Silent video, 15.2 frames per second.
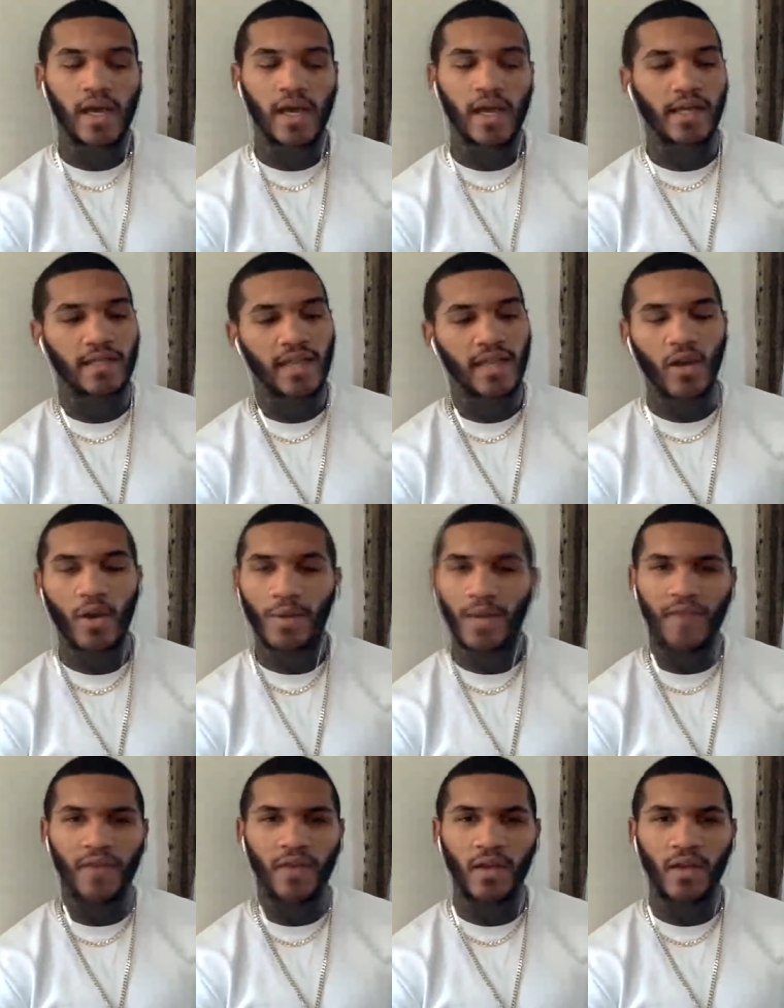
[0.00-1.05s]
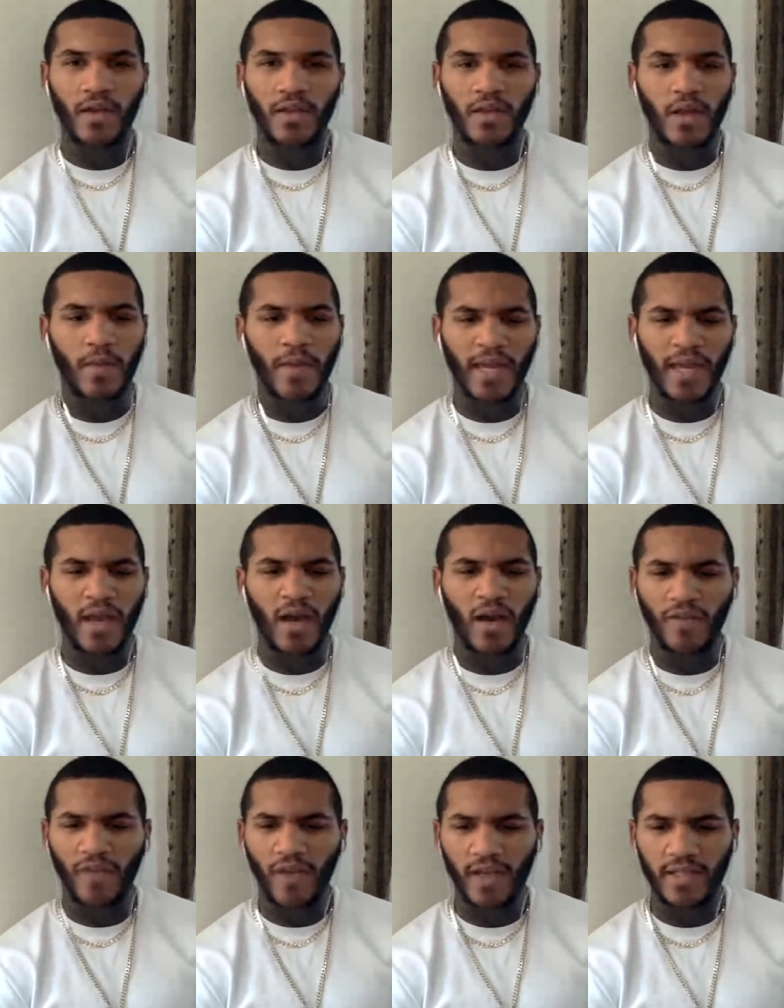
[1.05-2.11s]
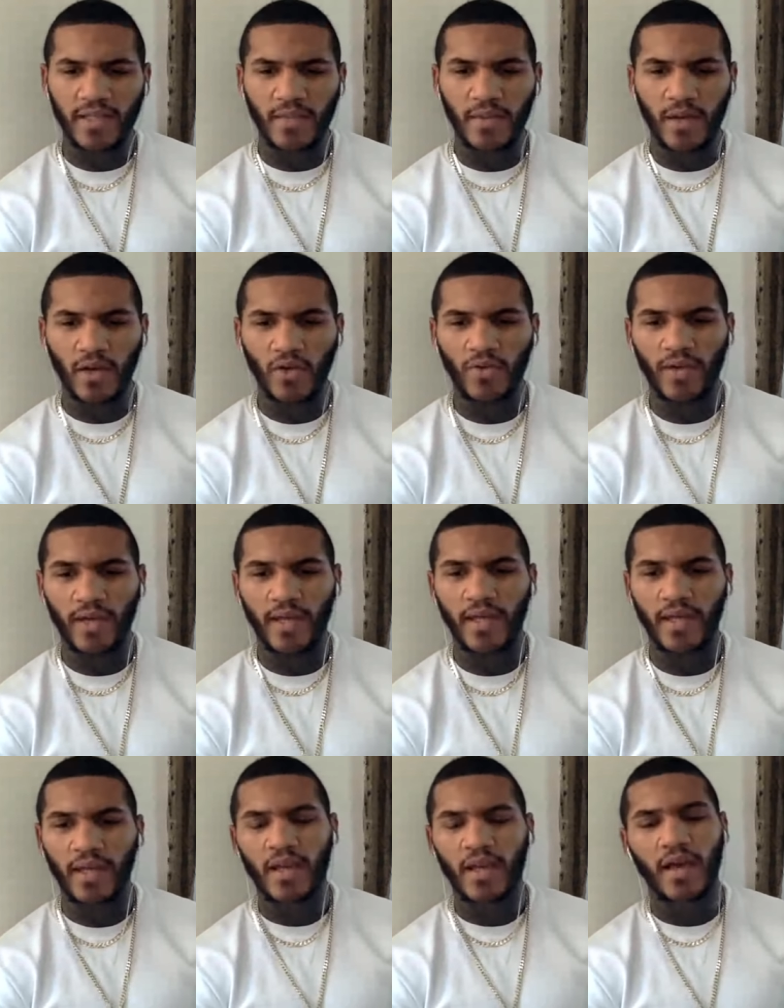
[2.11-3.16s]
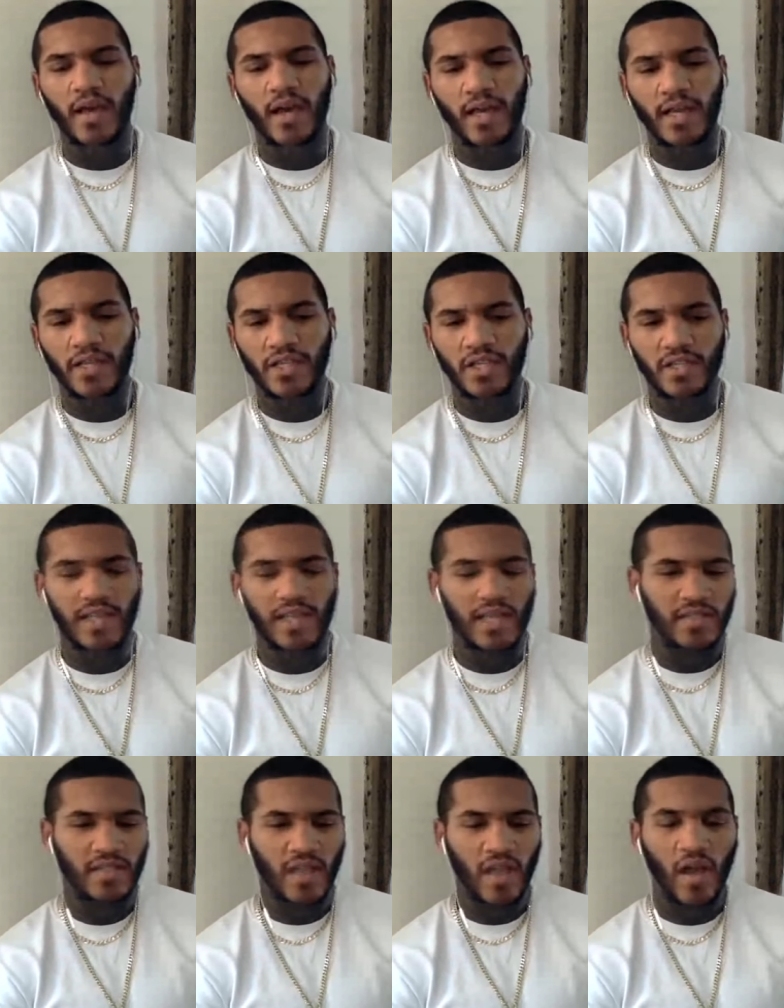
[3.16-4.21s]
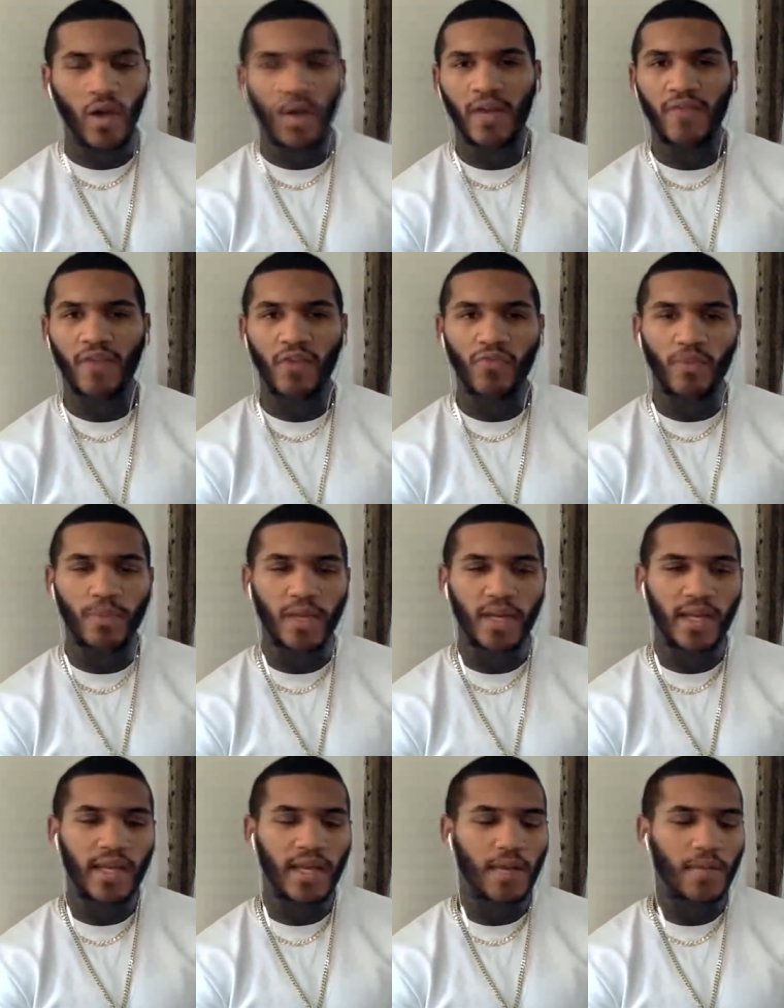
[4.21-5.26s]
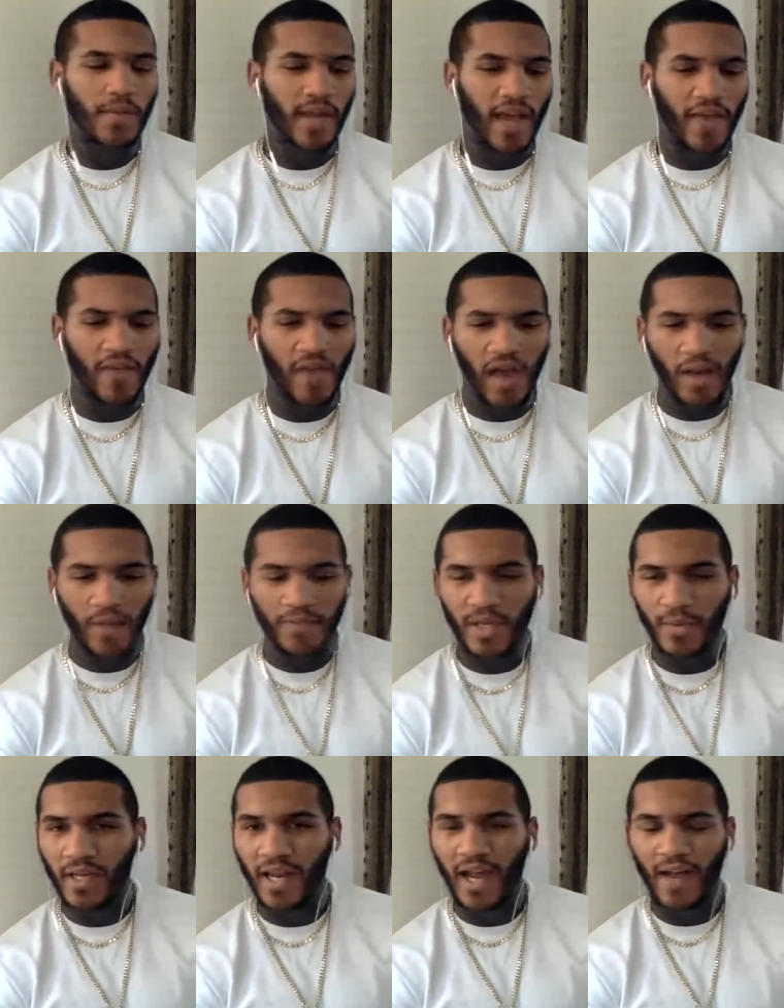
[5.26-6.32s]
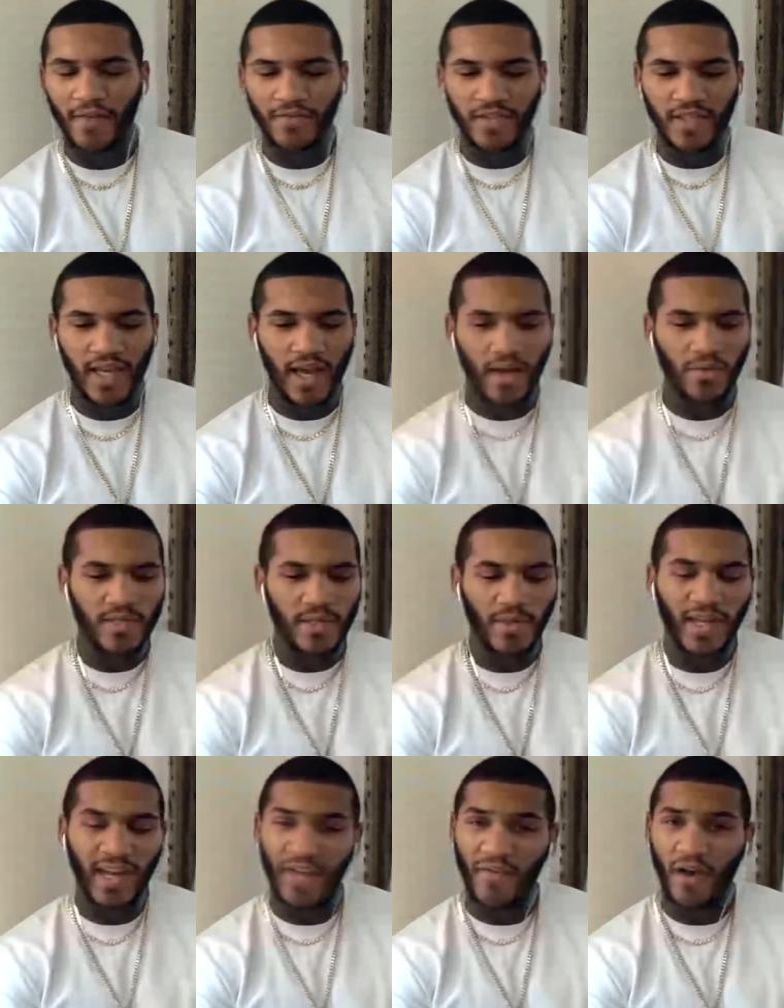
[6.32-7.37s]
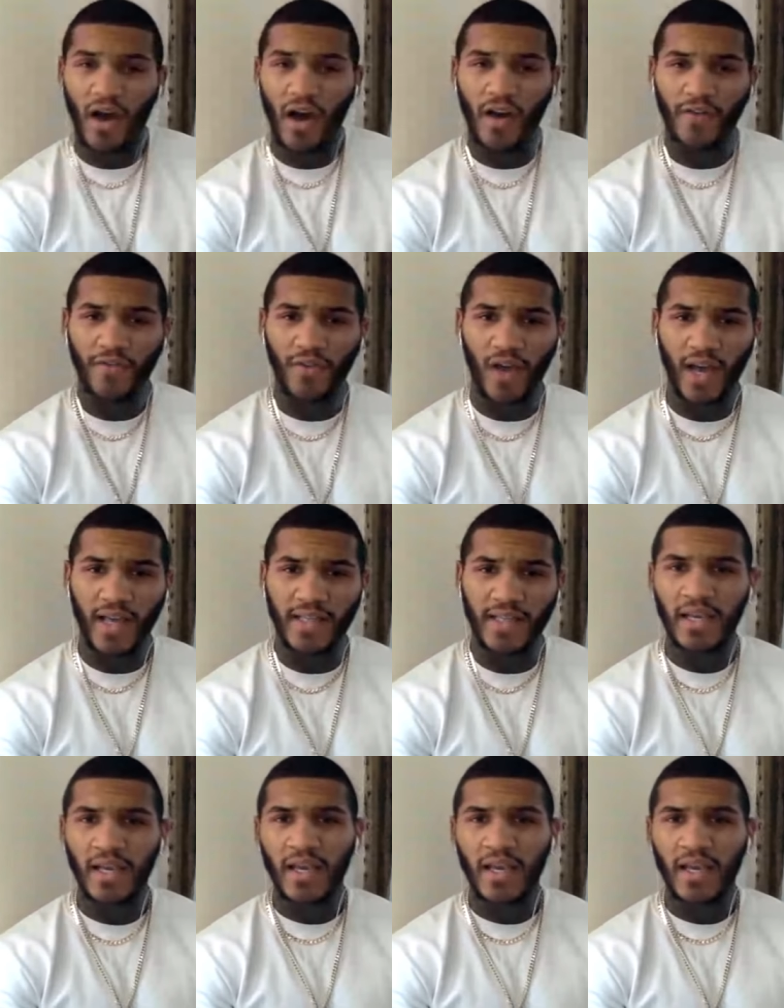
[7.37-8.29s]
Uh, I know I'm going to have a lot, you know many hard fights in my career. Uh, it's just that style and that vulnerability. I'm going to have ups. I'm going to have downs. I'm going to have hard fights